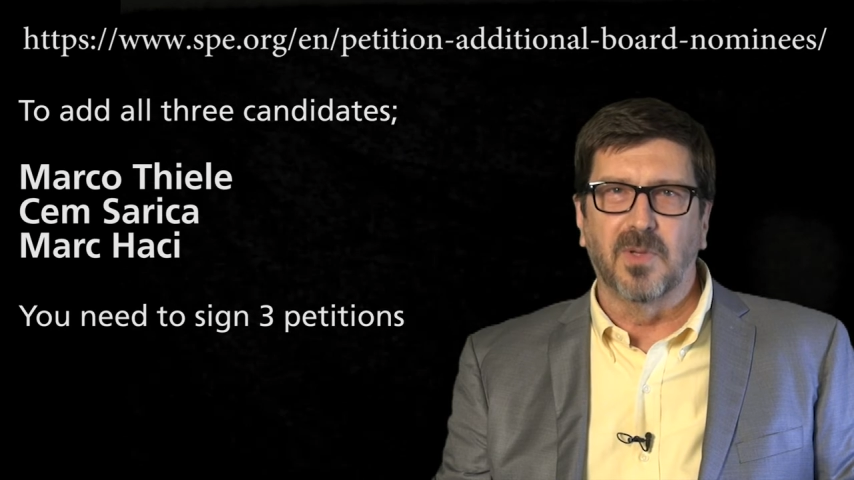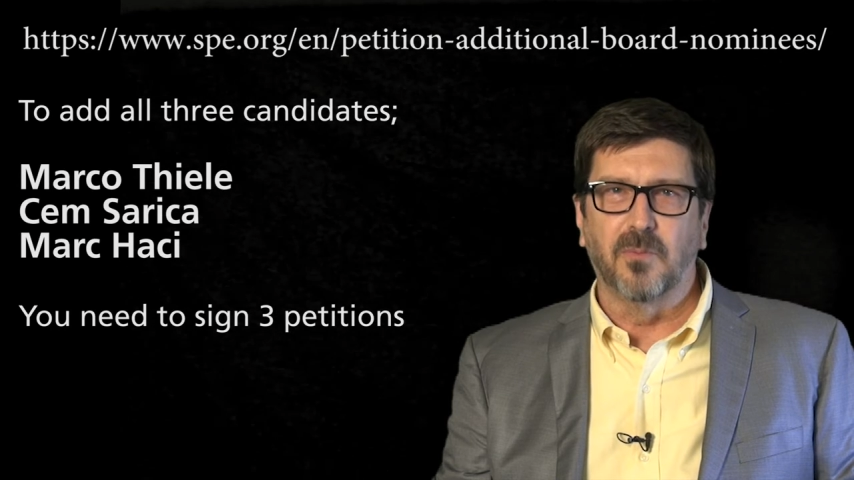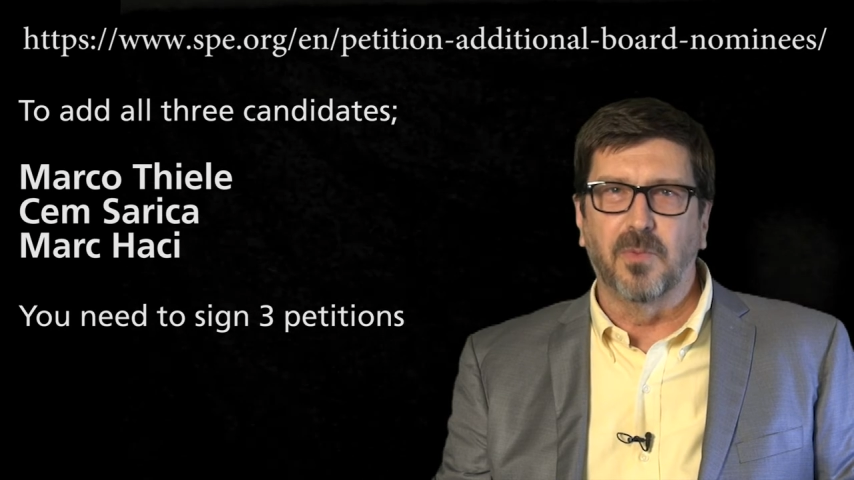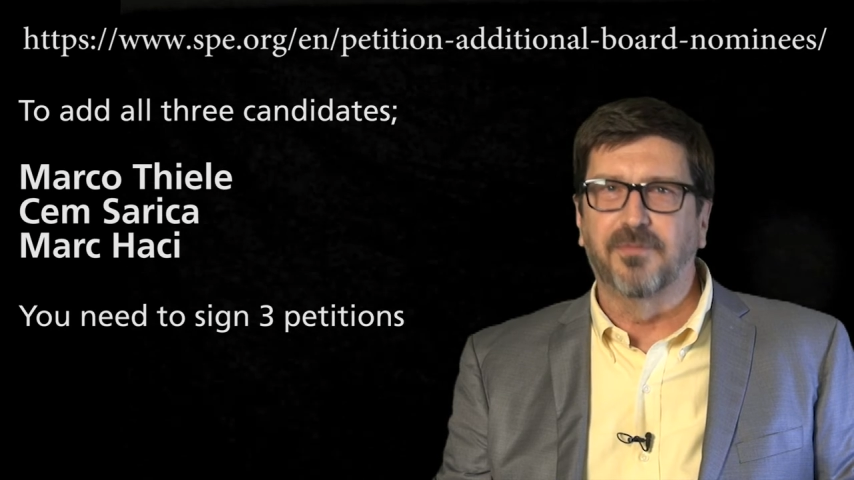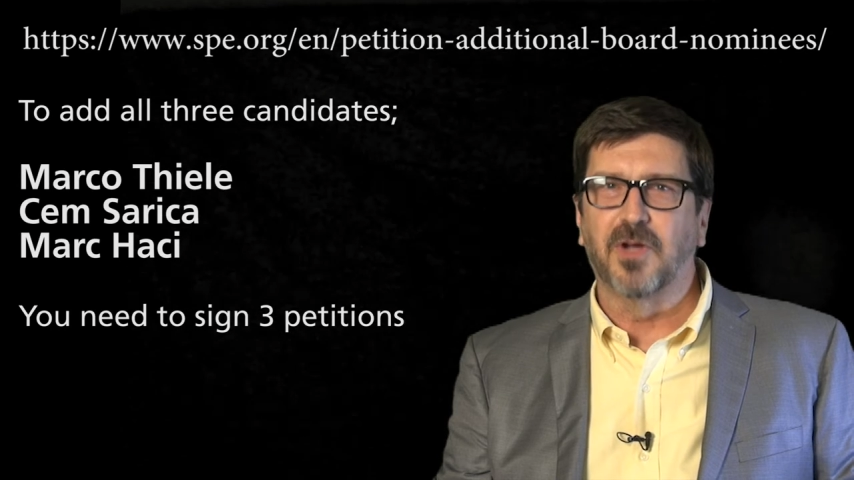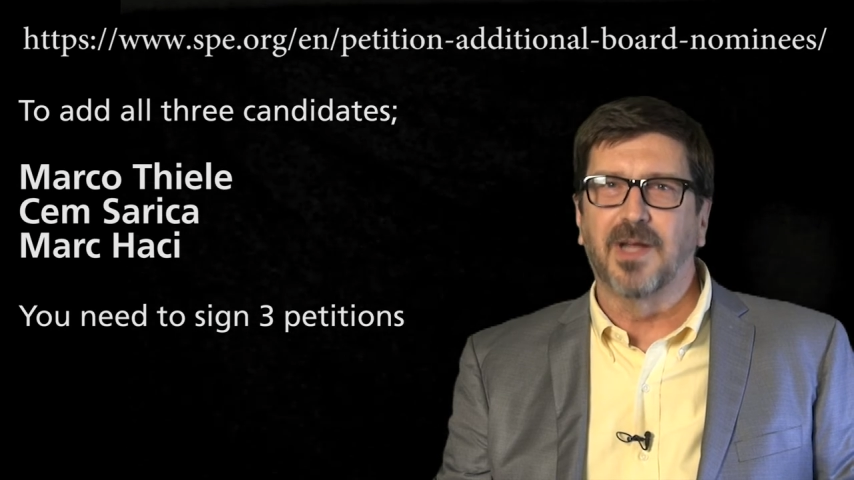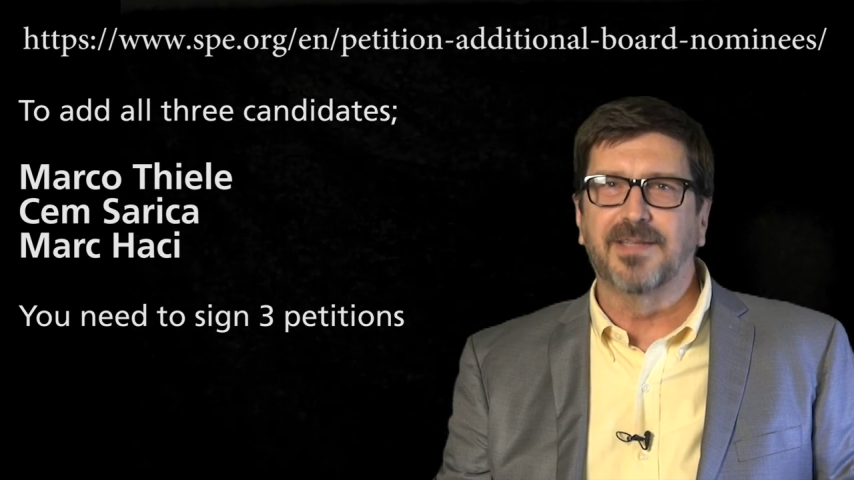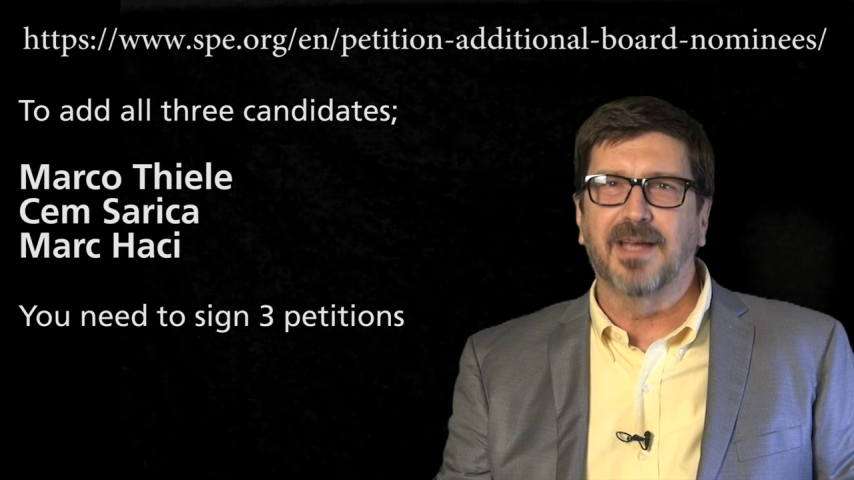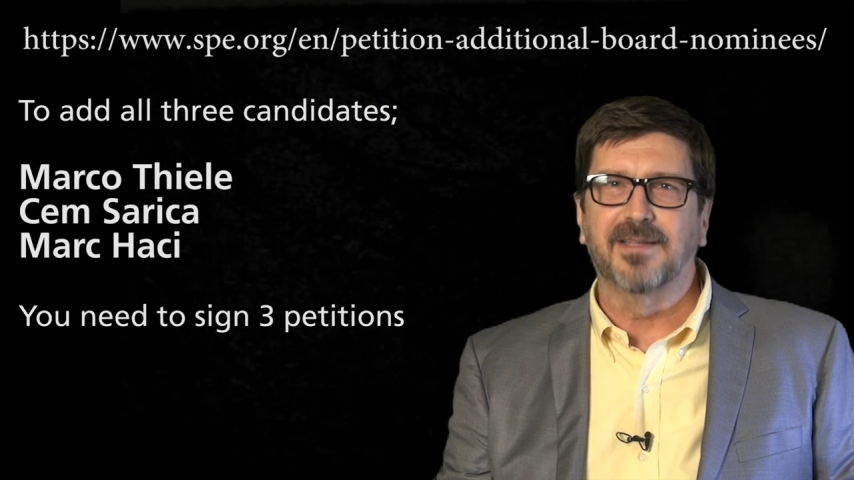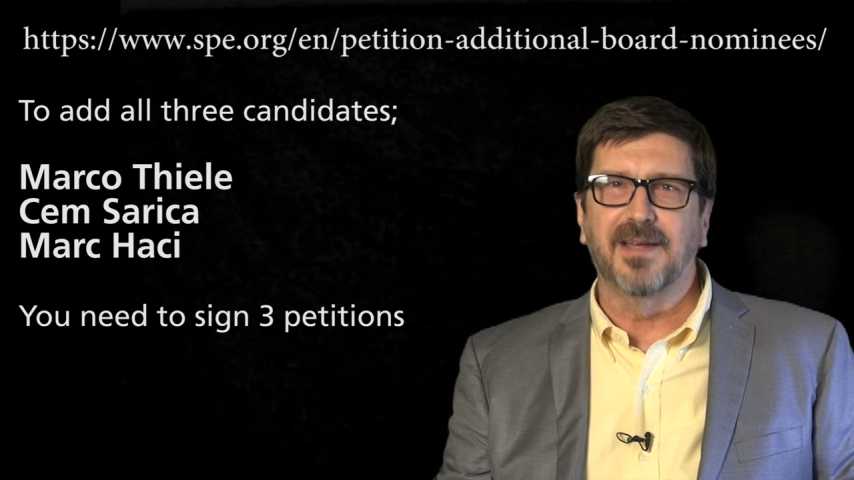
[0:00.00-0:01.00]
We've
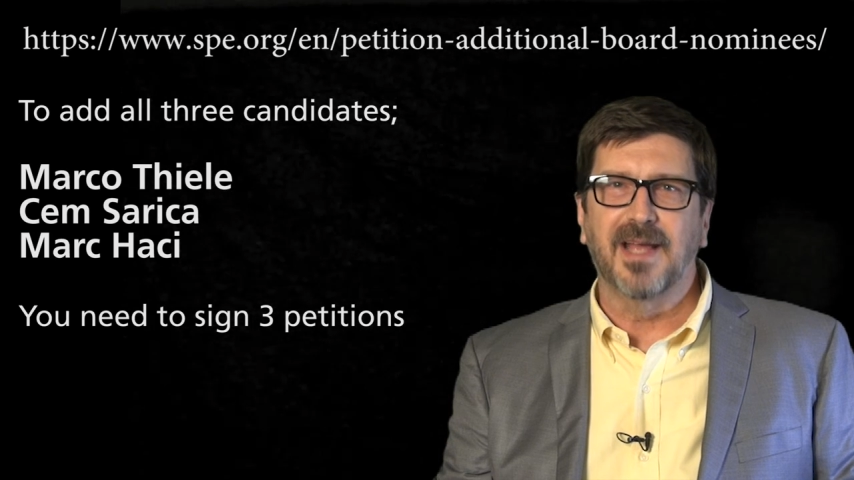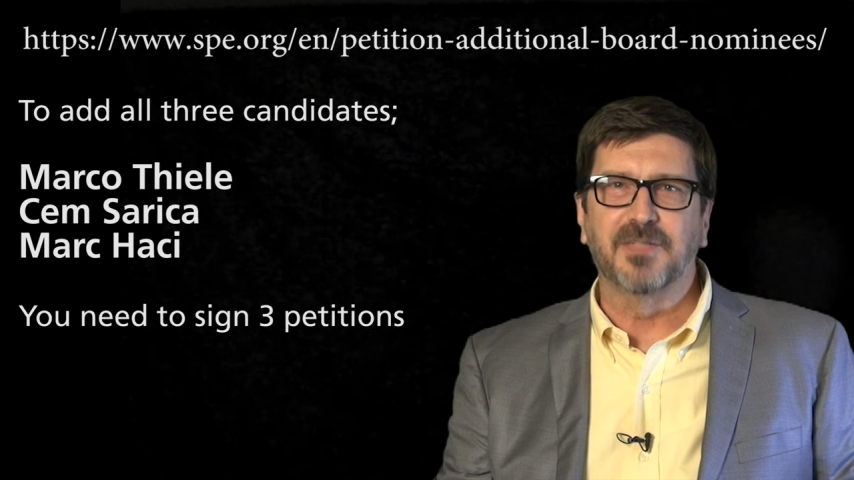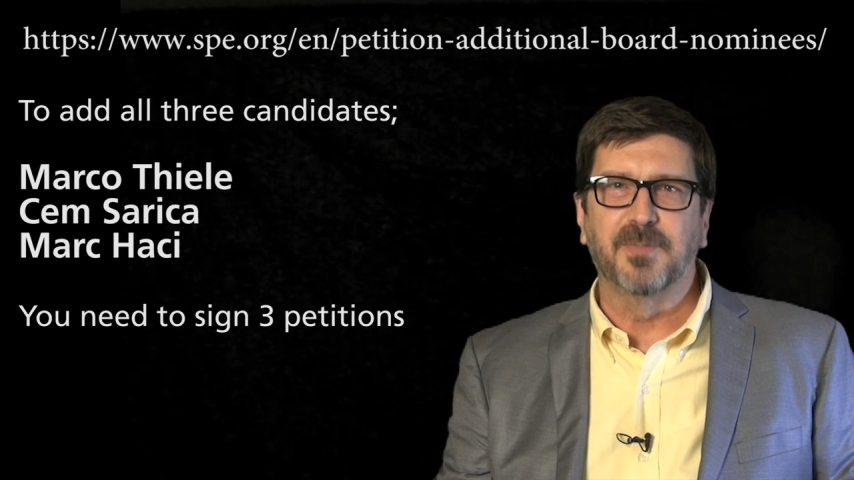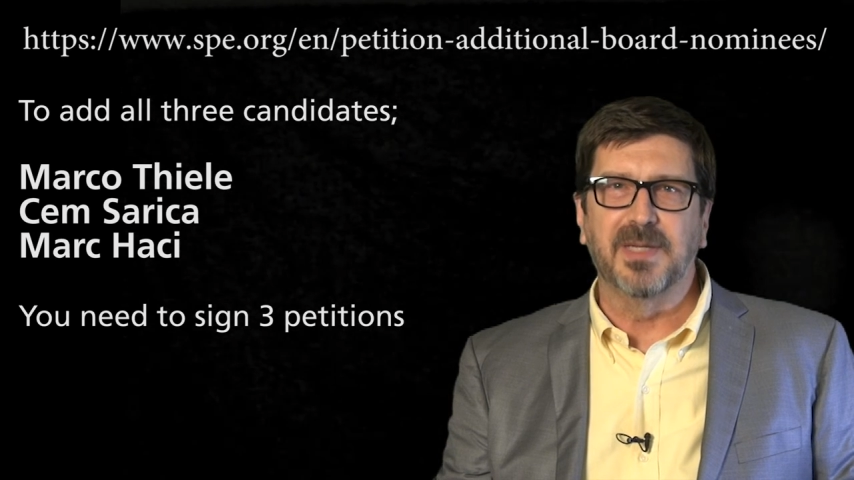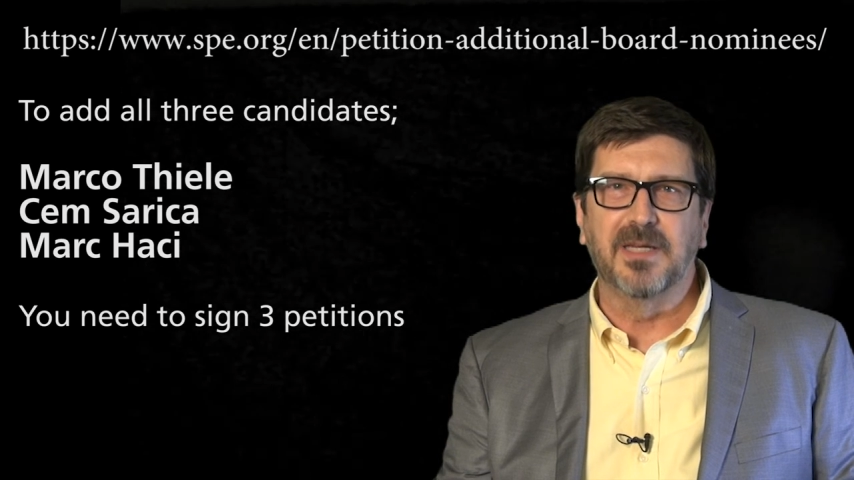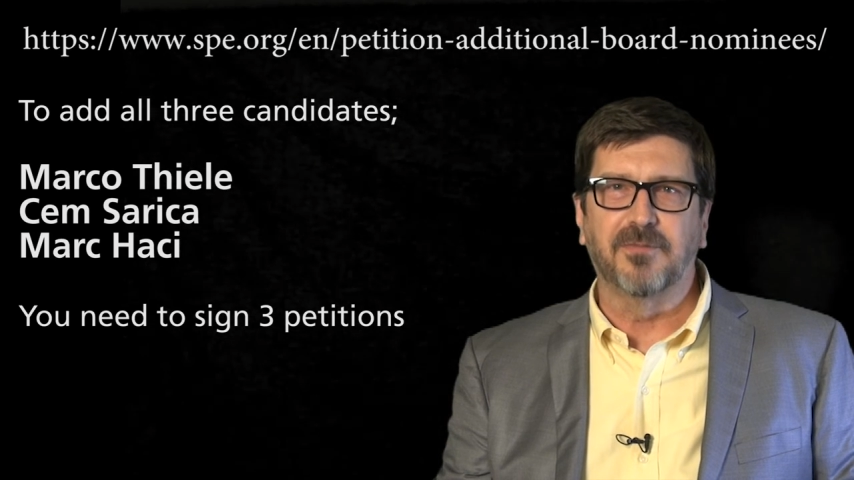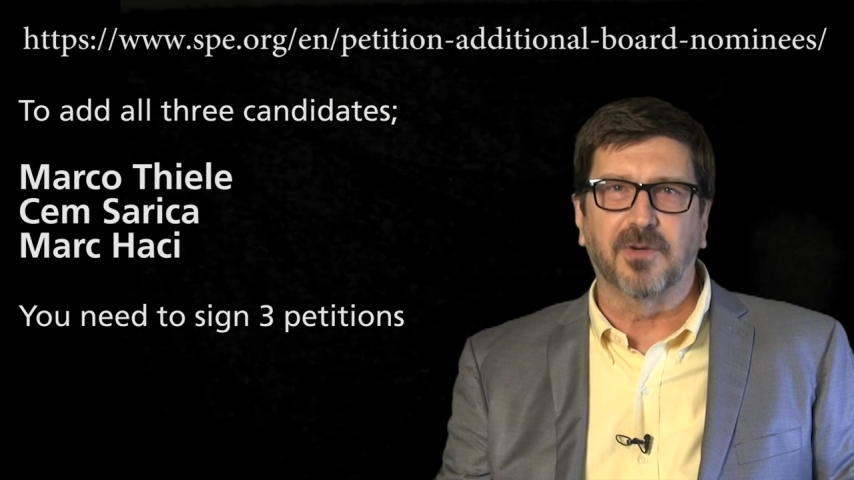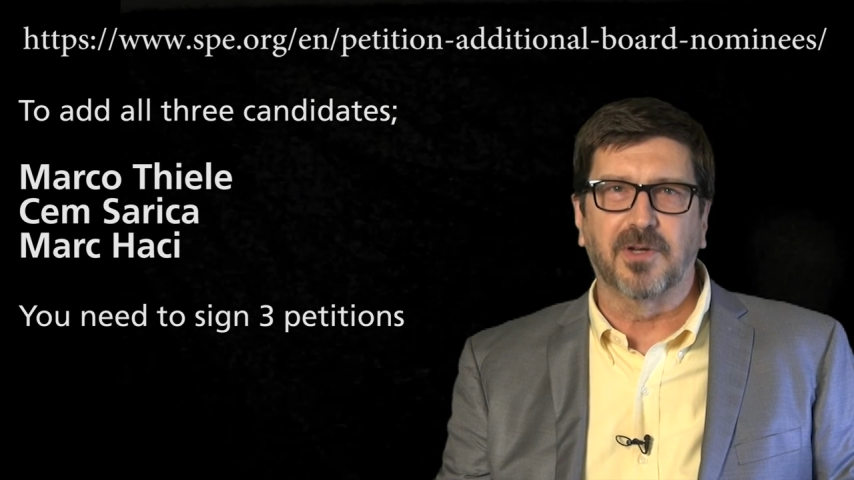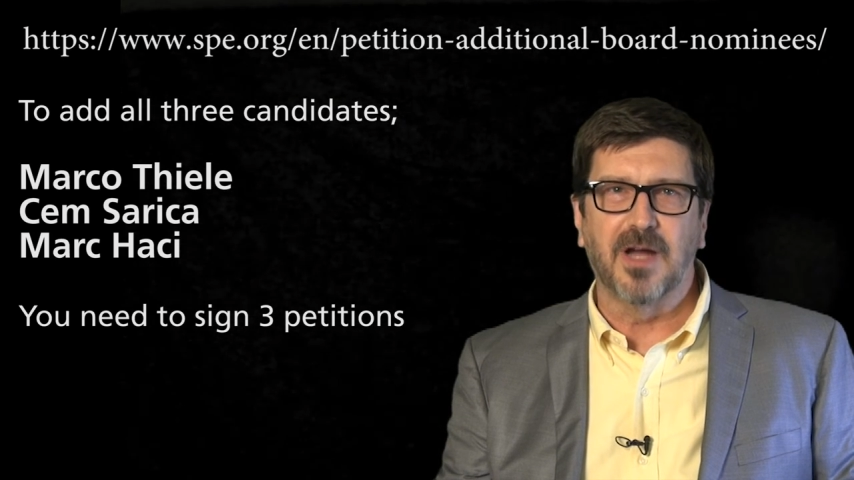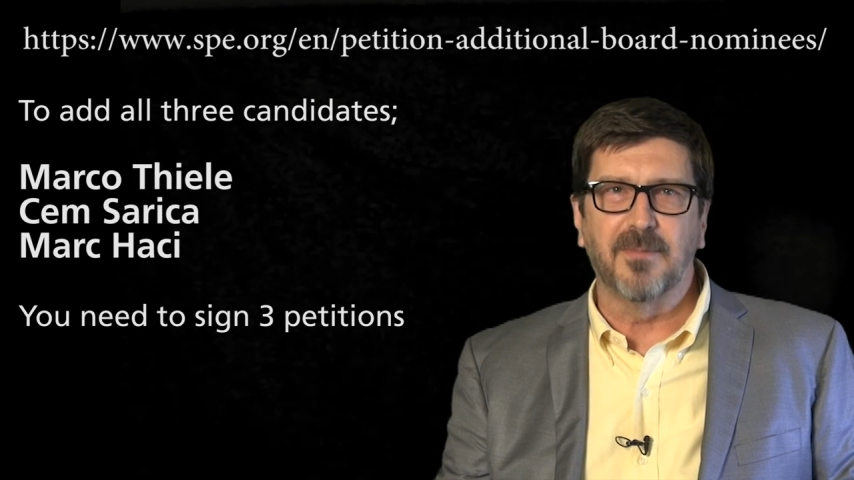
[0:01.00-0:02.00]
contacted SPE
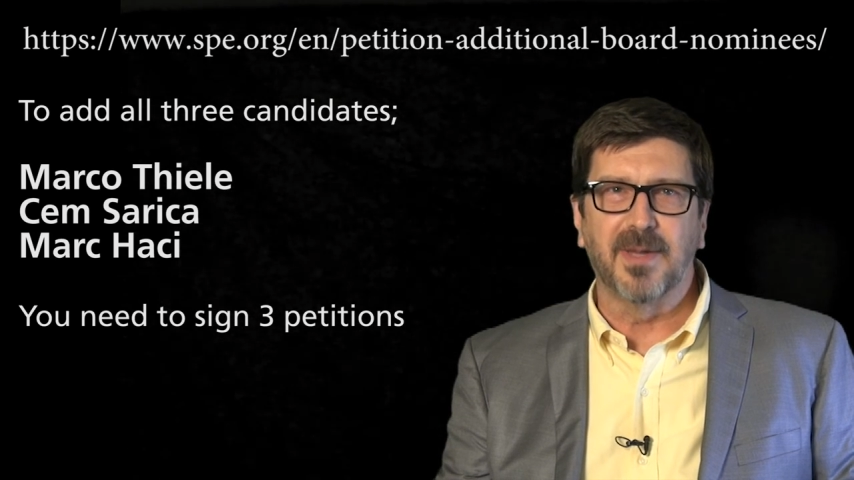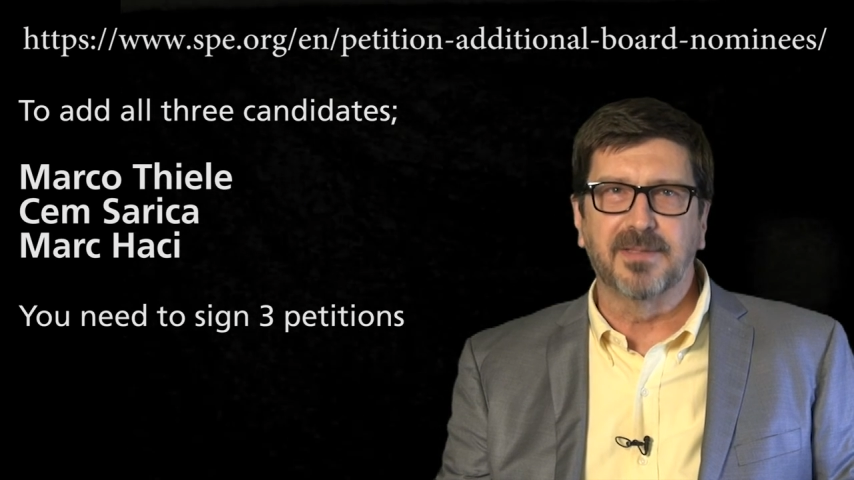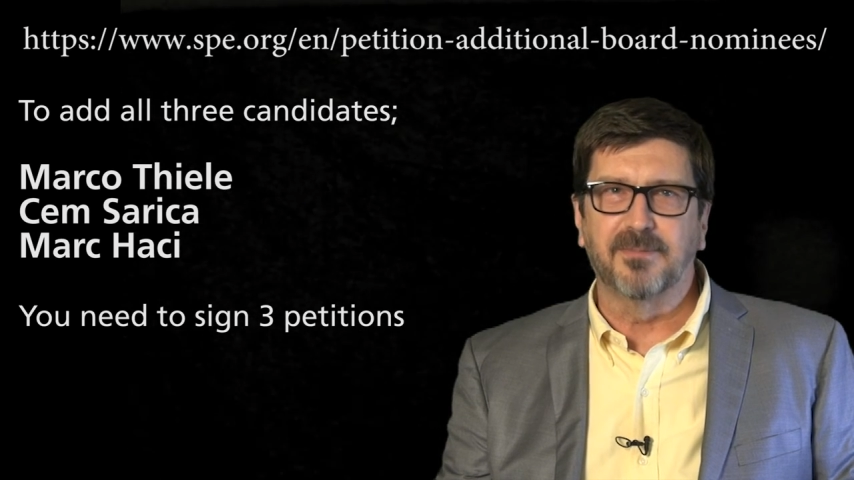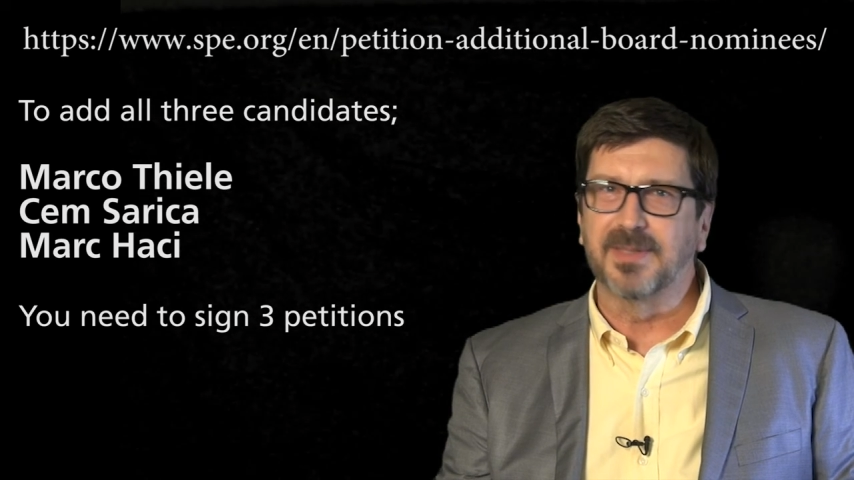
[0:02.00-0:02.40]
for comment,